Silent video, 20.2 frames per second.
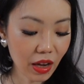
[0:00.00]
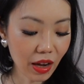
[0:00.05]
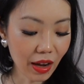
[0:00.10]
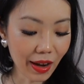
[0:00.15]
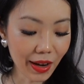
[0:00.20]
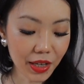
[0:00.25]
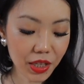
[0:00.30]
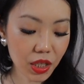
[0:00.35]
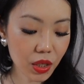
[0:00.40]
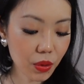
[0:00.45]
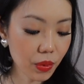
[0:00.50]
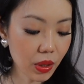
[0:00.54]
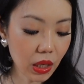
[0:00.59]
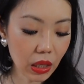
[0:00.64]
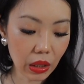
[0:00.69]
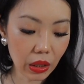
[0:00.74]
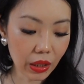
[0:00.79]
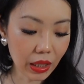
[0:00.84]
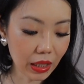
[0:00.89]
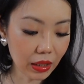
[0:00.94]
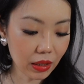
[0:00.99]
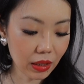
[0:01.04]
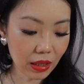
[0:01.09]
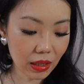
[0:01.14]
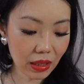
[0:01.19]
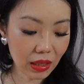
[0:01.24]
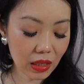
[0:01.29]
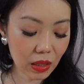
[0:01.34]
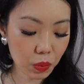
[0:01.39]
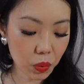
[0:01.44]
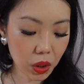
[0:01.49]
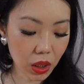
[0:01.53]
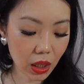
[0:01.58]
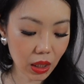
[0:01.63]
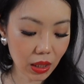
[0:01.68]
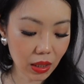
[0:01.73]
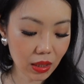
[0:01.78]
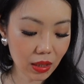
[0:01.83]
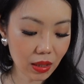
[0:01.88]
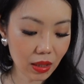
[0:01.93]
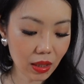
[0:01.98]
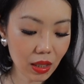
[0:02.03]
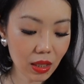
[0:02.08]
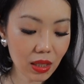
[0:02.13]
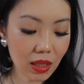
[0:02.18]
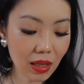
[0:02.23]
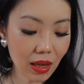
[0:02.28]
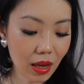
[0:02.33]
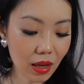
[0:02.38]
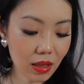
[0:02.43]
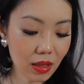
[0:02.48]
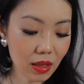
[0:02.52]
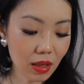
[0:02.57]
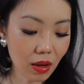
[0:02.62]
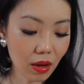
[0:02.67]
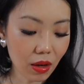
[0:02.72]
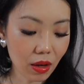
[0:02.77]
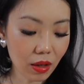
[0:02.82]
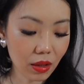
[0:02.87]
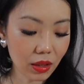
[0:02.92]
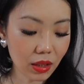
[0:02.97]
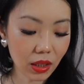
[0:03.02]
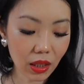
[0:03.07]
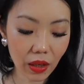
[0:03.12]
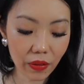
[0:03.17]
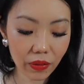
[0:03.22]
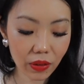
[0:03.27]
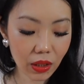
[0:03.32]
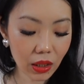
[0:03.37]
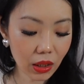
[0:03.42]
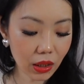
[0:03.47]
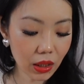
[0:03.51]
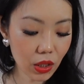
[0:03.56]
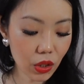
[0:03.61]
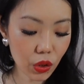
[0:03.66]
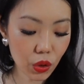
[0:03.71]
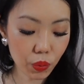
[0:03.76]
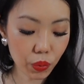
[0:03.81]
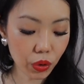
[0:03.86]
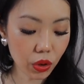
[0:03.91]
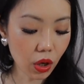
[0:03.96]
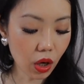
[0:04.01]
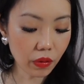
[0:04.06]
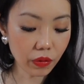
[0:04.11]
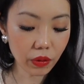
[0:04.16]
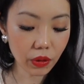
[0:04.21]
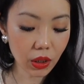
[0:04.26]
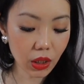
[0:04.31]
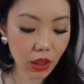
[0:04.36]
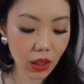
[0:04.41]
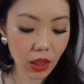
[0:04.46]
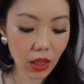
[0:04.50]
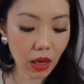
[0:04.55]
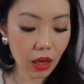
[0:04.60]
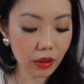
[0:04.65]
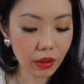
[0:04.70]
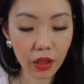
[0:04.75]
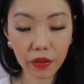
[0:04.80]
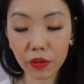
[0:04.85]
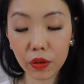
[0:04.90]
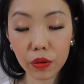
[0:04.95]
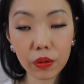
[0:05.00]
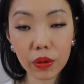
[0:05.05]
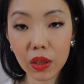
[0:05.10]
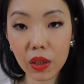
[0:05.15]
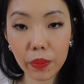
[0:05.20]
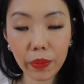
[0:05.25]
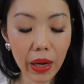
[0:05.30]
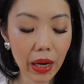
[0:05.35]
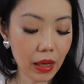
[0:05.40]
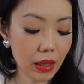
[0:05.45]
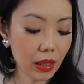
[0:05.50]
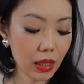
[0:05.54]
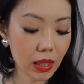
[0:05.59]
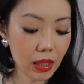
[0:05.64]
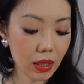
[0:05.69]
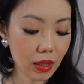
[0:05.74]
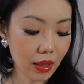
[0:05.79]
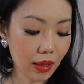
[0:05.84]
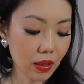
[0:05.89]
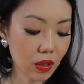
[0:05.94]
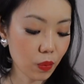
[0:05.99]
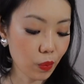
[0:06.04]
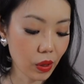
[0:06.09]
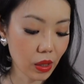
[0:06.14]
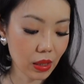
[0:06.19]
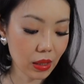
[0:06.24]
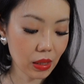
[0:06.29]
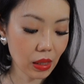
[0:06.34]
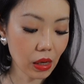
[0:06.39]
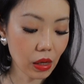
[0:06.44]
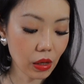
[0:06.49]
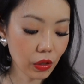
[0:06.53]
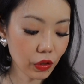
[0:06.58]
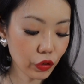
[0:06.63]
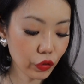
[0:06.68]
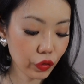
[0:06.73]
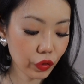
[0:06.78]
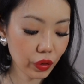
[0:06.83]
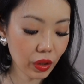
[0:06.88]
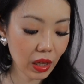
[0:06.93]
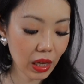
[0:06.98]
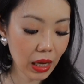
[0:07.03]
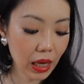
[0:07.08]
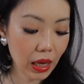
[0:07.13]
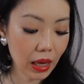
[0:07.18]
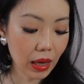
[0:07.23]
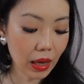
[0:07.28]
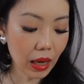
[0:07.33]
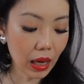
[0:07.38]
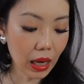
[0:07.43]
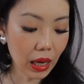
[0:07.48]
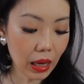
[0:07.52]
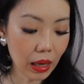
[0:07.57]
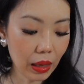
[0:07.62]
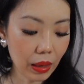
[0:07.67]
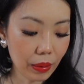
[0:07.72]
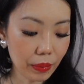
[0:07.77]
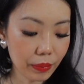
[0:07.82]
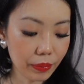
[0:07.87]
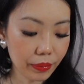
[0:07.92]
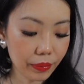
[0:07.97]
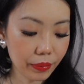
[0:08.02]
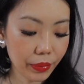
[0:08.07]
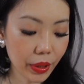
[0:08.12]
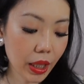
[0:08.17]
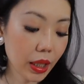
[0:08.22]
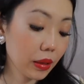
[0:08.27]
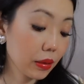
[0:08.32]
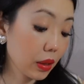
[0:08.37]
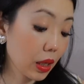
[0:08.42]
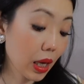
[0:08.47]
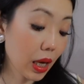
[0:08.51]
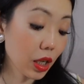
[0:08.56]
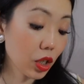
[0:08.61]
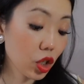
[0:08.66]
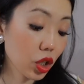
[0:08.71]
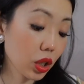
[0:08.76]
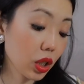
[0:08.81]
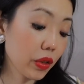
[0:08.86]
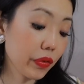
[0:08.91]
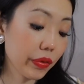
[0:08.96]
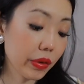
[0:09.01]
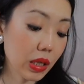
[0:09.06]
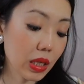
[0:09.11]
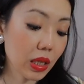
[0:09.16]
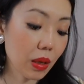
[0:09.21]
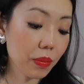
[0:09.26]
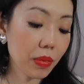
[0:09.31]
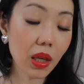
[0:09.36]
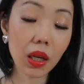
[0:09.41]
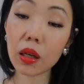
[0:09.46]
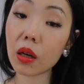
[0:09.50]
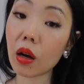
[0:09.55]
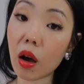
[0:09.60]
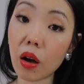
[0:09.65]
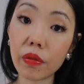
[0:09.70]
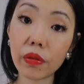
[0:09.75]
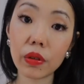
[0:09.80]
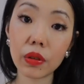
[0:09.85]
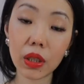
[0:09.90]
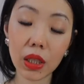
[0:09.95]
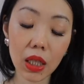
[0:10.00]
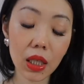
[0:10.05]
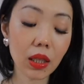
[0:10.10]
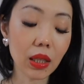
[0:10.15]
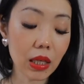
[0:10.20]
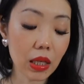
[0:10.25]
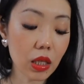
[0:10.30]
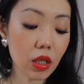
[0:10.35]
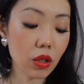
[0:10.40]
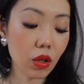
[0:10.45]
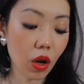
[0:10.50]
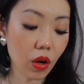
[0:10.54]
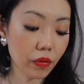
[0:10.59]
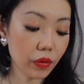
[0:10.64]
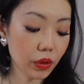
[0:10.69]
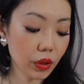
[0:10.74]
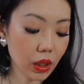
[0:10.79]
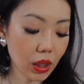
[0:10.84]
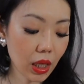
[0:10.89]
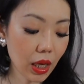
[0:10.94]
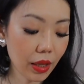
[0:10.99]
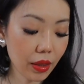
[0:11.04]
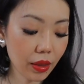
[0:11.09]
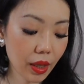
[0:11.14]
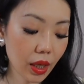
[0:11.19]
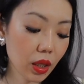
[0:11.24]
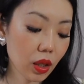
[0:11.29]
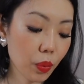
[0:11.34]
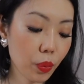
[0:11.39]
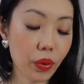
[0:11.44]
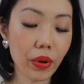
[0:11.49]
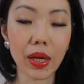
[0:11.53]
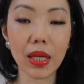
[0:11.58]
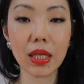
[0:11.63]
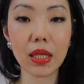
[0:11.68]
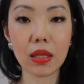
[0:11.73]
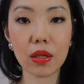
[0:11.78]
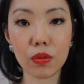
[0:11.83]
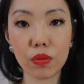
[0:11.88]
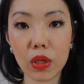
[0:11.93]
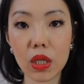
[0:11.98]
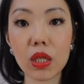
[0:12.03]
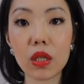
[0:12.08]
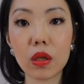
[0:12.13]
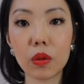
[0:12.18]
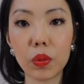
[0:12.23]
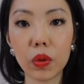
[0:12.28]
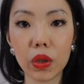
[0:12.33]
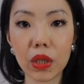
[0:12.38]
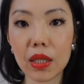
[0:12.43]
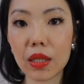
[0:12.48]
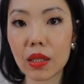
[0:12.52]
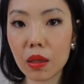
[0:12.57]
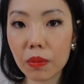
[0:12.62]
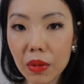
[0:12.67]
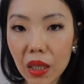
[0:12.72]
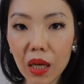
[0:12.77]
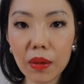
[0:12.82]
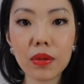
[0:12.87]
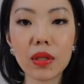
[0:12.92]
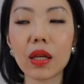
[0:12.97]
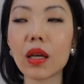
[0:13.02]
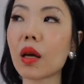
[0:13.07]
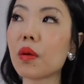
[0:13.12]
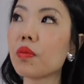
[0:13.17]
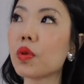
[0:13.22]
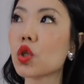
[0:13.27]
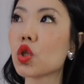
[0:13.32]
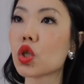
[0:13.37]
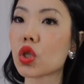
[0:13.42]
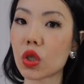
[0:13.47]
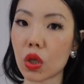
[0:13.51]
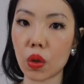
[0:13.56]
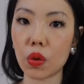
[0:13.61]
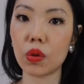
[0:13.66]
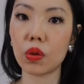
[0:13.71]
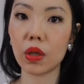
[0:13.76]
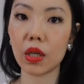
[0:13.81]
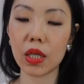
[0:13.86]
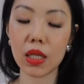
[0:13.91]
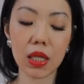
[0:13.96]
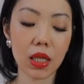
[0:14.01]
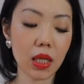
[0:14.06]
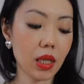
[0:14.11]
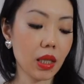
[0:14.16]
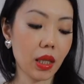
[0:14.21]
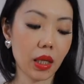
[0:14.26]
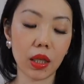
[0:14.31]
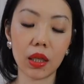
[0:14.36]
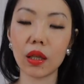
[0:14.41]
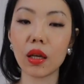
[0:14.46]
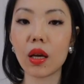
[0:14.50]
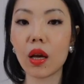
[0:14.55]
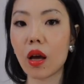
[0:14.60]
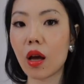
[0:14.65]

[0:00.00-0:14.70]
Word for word: I just want to look at this because these things are definitely super novelty. I'll never really buy these things myself. Um, but actually, for something novelty, this novelty, I think the price is reasonable because sometimes it can be so crazy, like